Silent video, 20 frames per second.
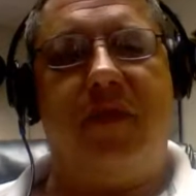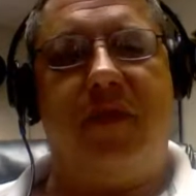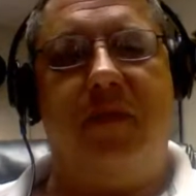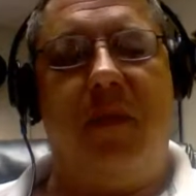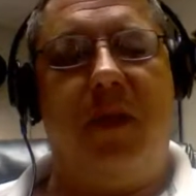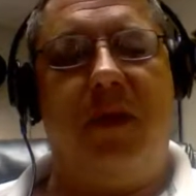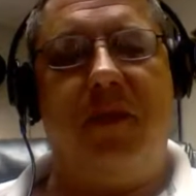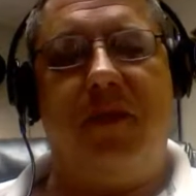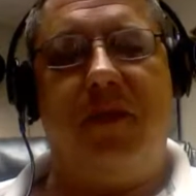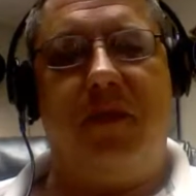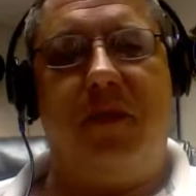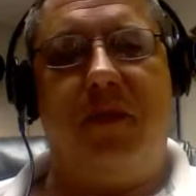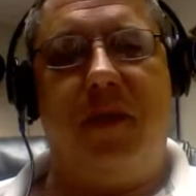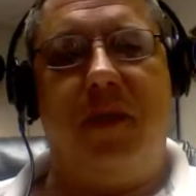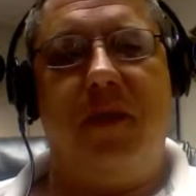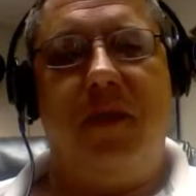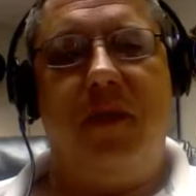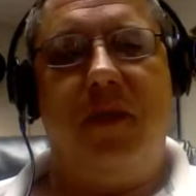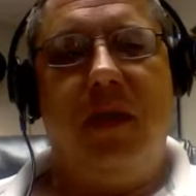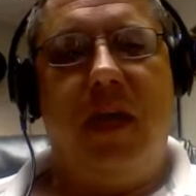to it,
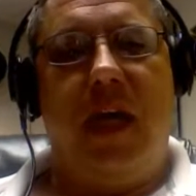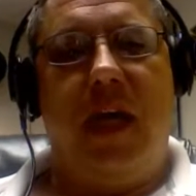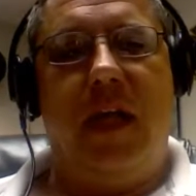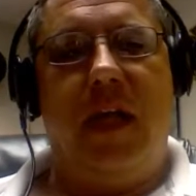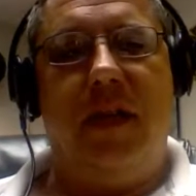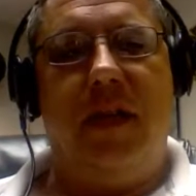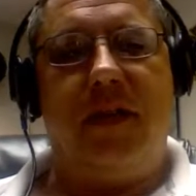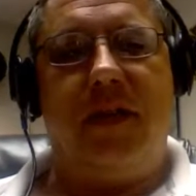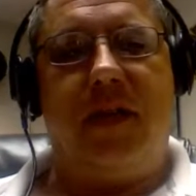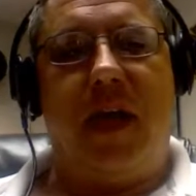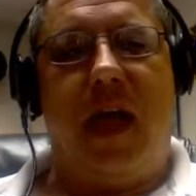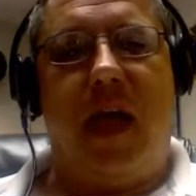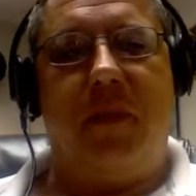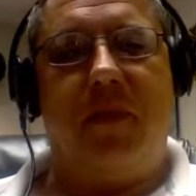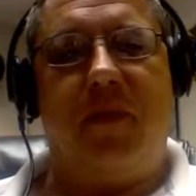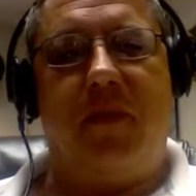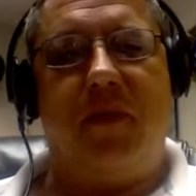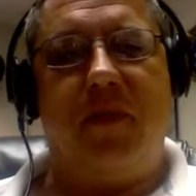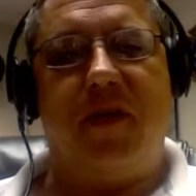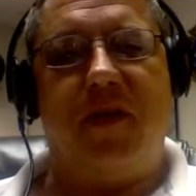and these cops were
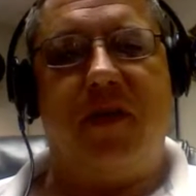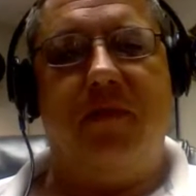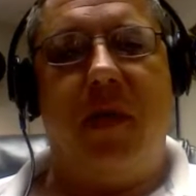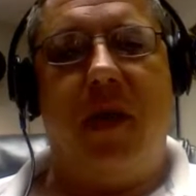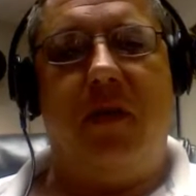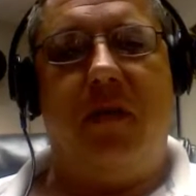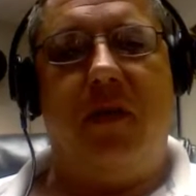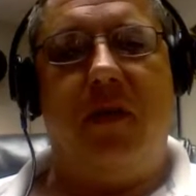smelling